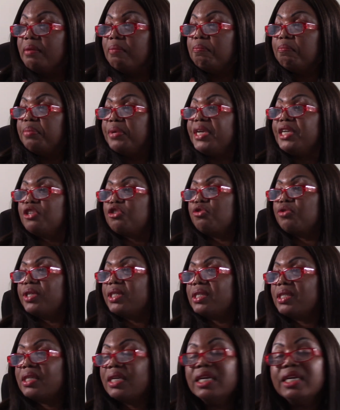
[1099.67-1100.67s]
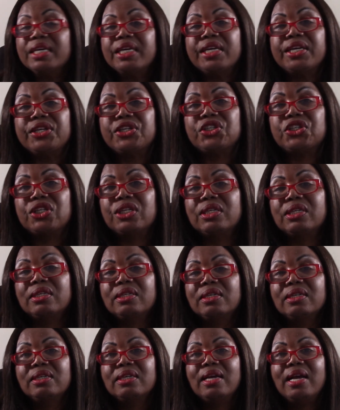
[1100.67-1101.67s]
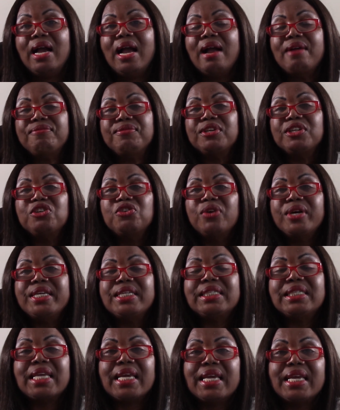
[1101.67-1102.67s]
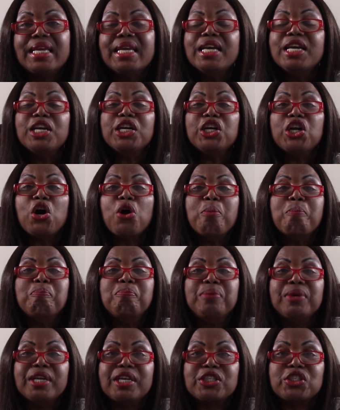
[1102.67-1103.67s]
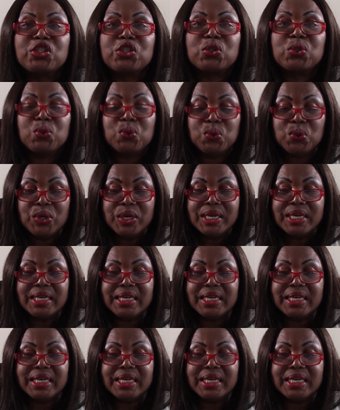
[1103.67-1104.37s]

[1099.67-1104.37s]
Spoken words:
Beatrice Kitchen. Have a great day. God bless you.